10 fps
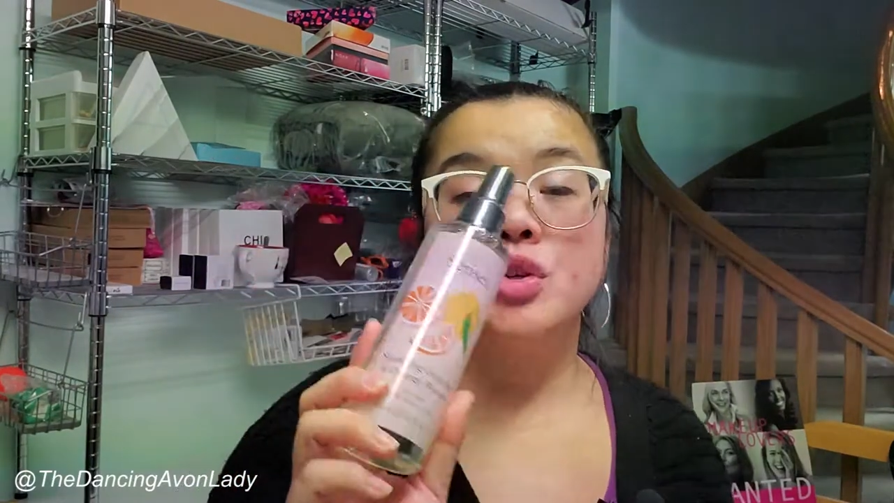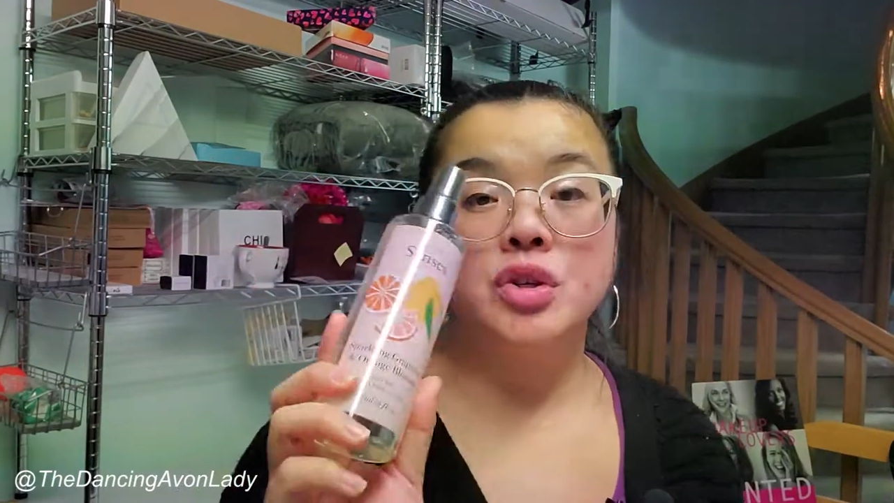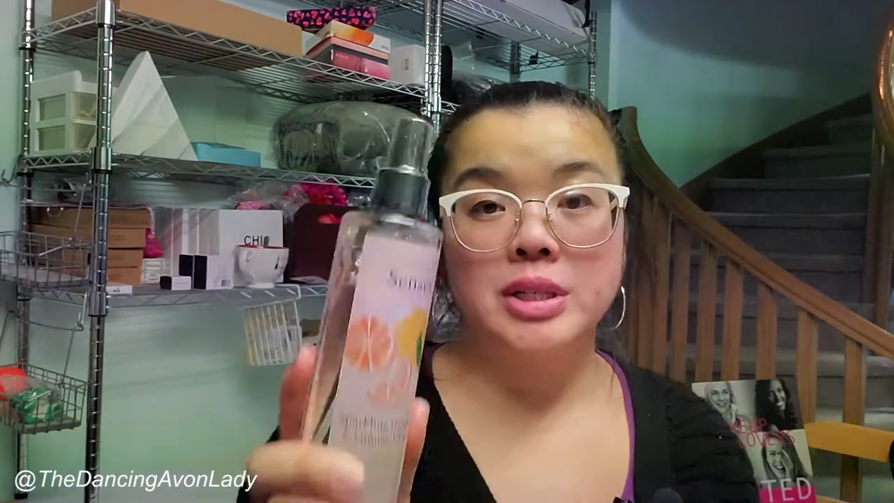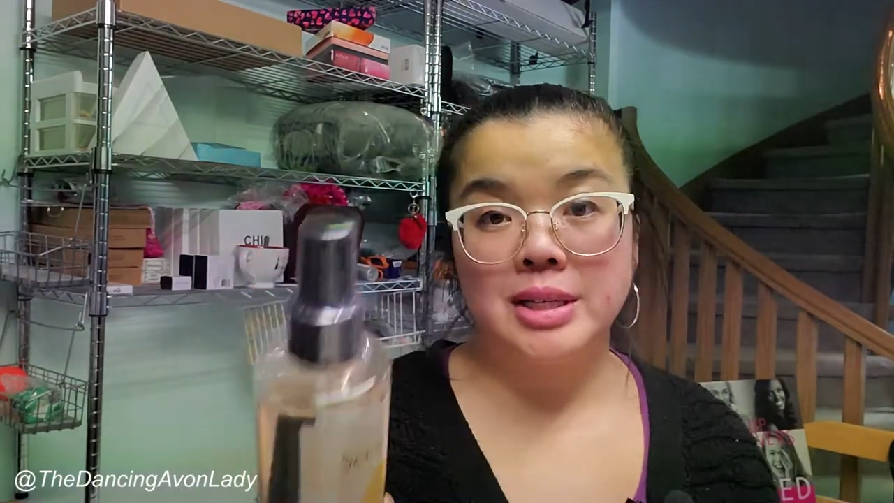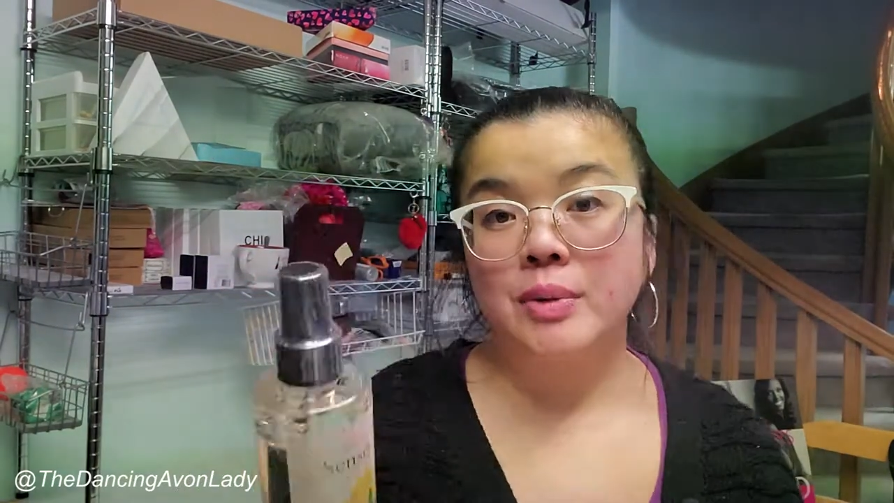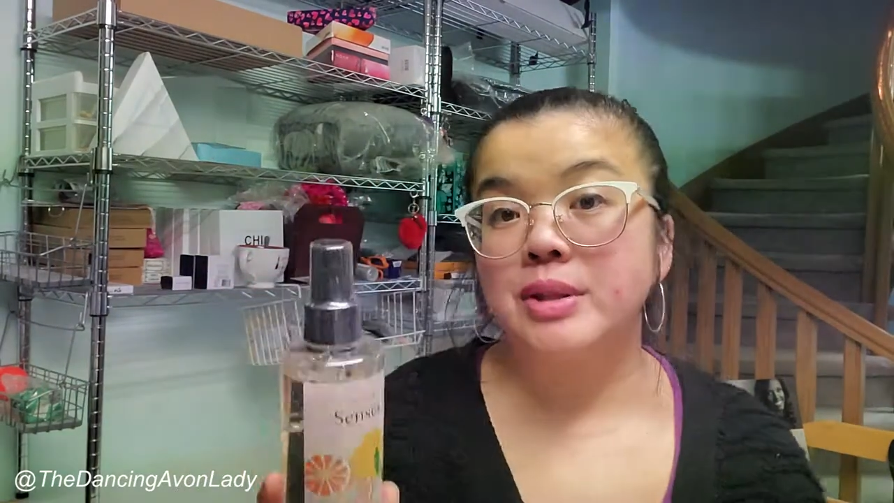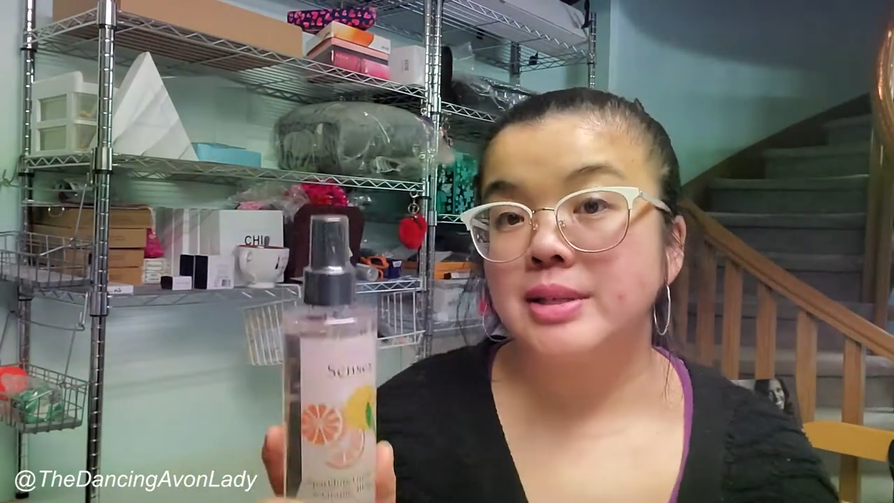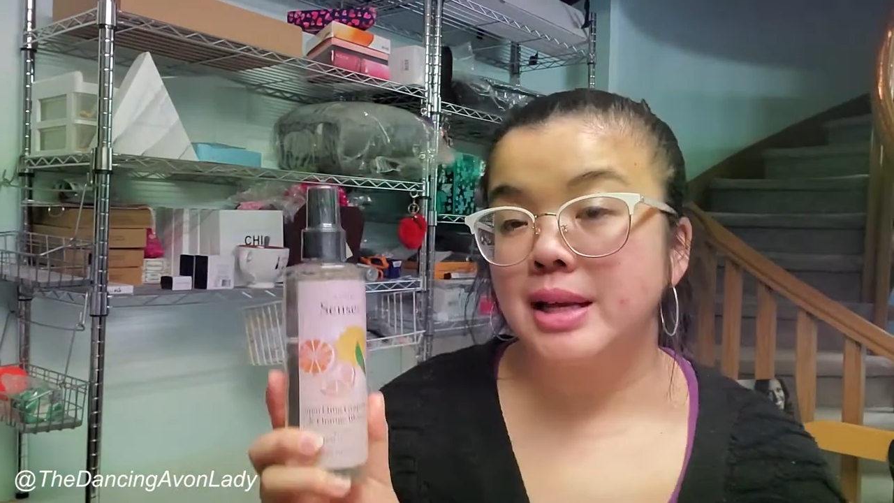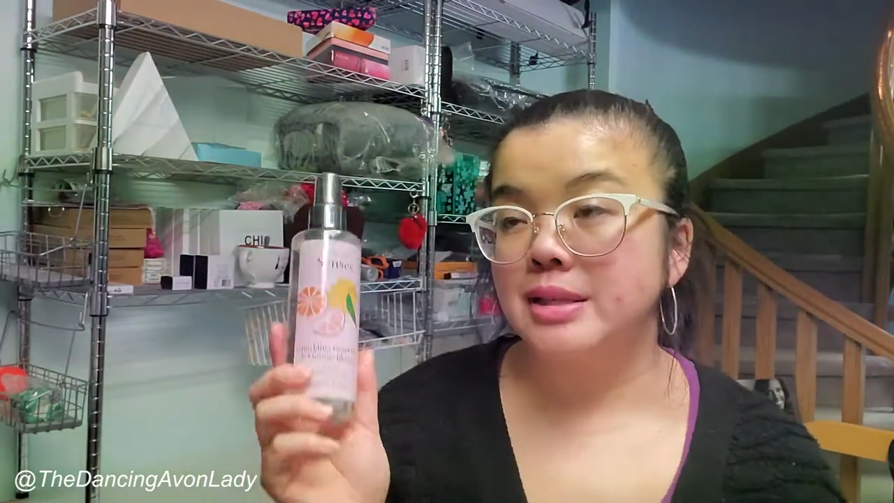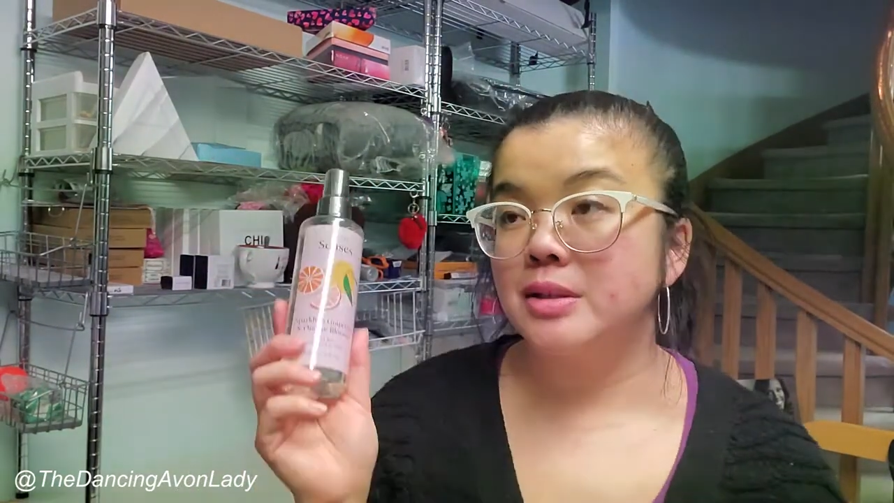just stick with the
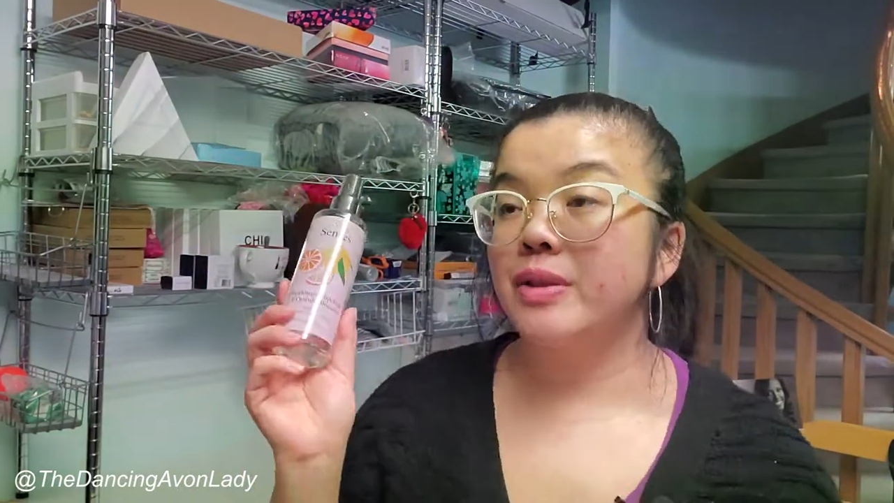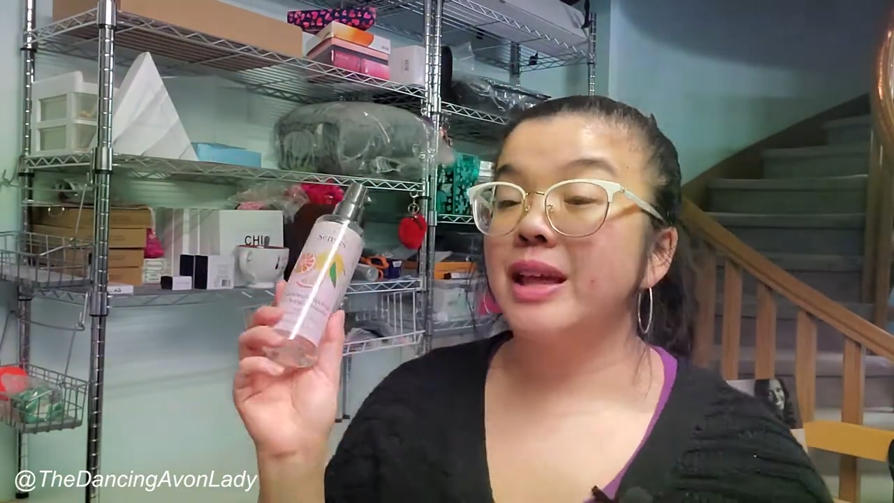Senses one.